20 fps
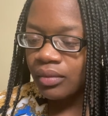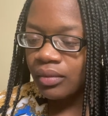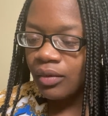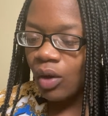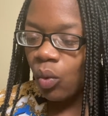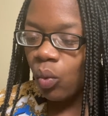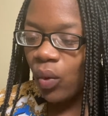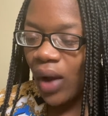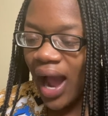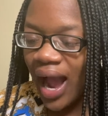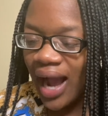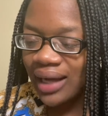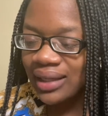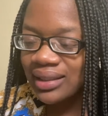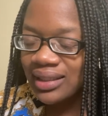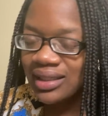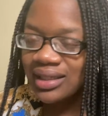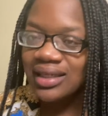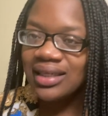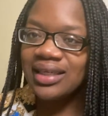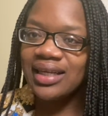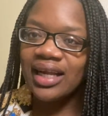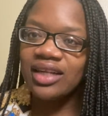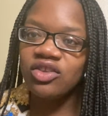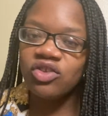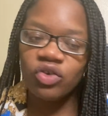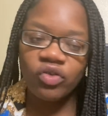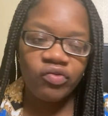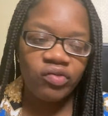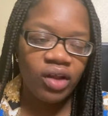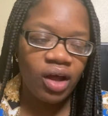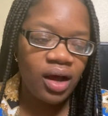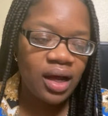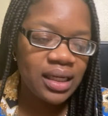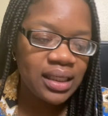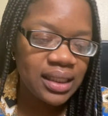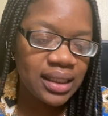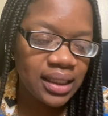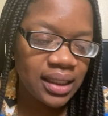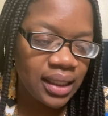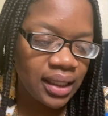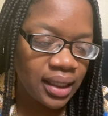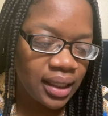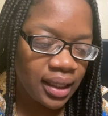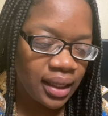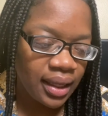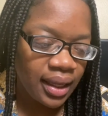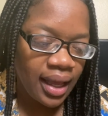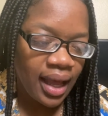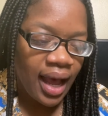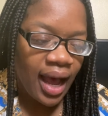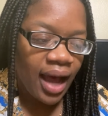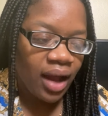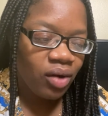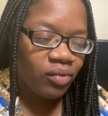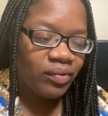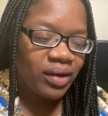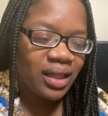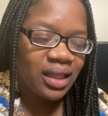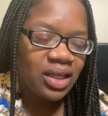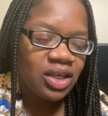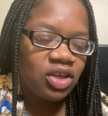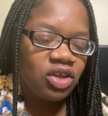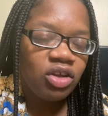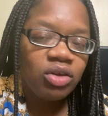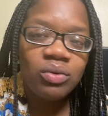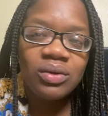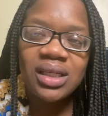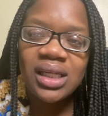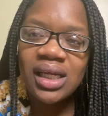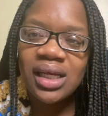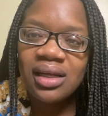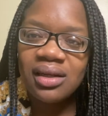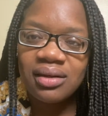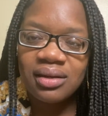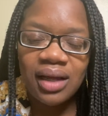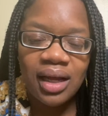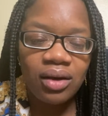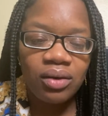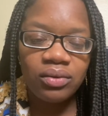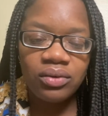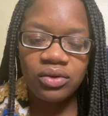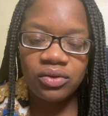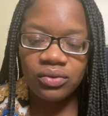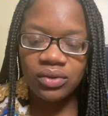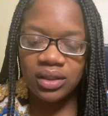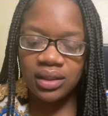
waxed dental floss. I don't really use it. I don't use